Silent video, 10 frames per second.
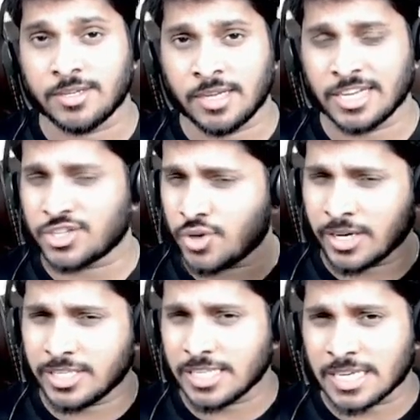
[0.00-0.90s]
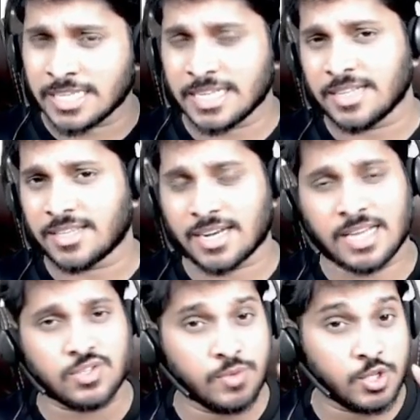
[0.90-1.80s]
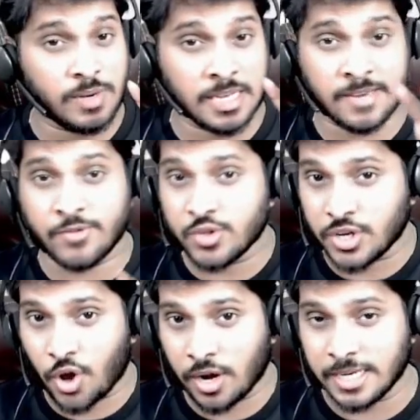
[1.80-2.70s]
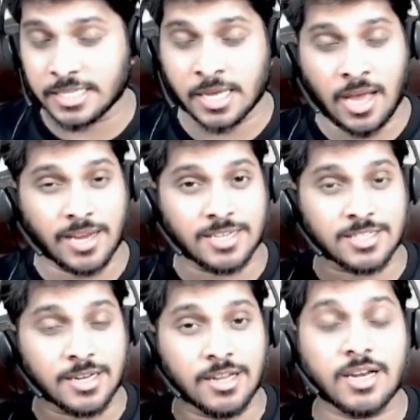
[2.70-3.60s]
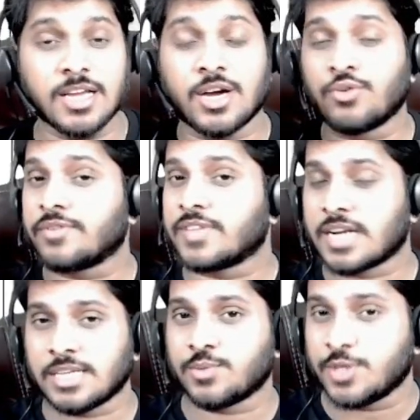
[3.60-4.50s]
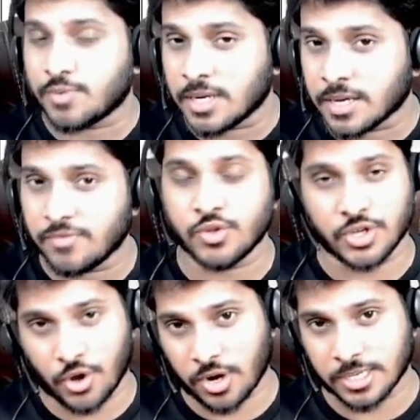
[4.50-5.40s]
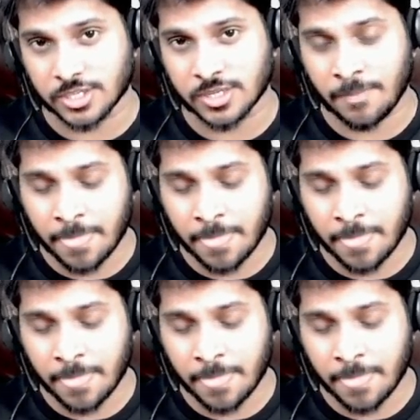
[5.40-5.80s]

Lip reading: It's not just listening the class which will give you the knowledge. It's learning out of the class which will give you the knowledge.